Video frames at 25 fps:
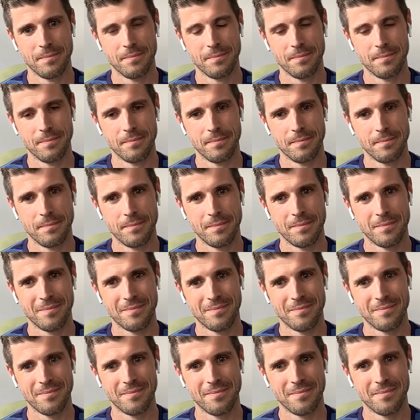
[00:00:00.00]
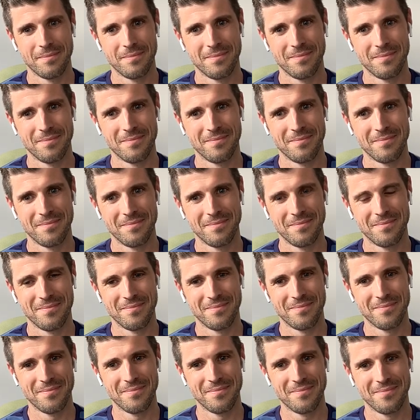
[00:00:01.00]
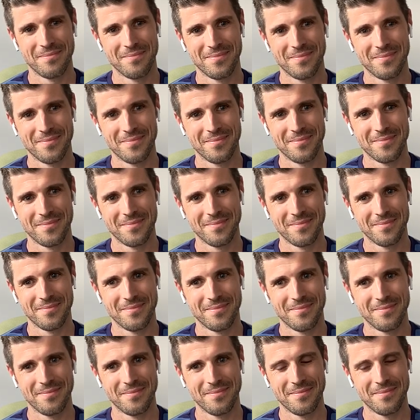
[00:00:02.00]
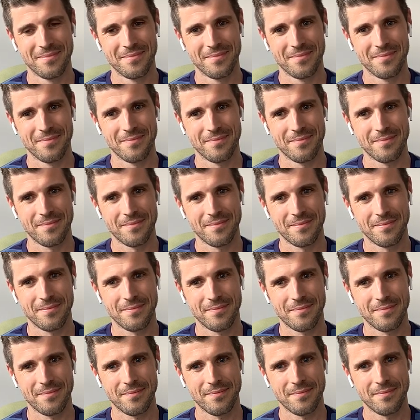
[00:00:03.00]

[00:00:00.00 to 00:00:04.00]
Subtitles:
[no speech]